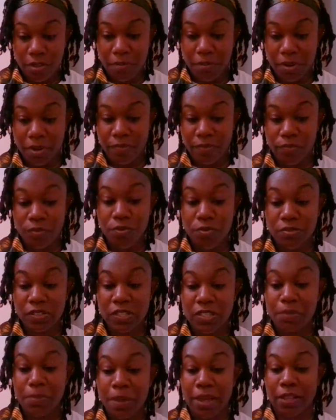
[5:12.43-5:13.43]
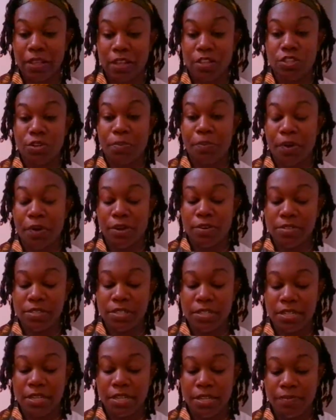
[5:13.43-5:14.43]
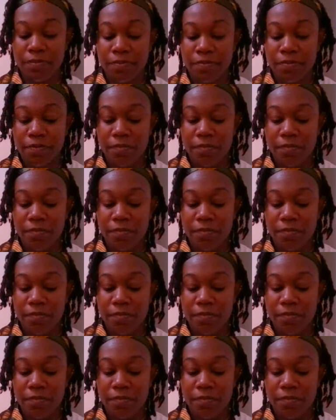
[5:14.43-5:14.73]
But if you suspect that your person